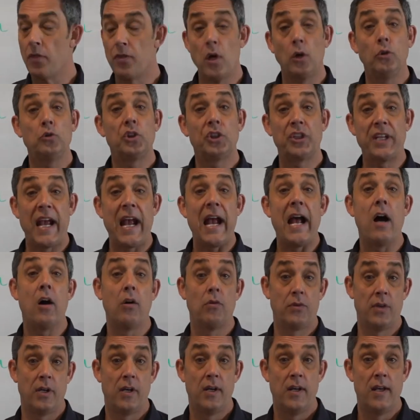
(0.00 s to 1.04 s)
Those
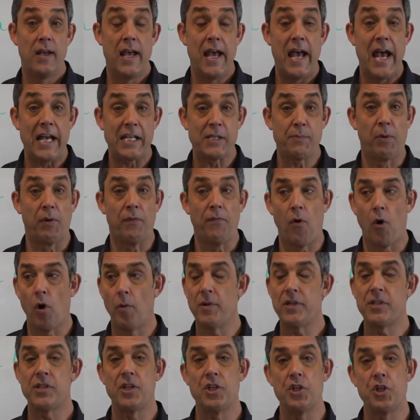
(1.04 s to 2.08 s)
count as
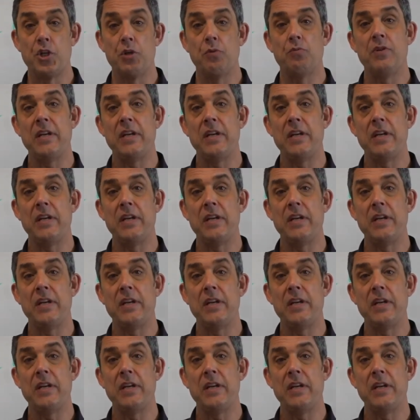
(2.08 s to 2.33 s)
performances. You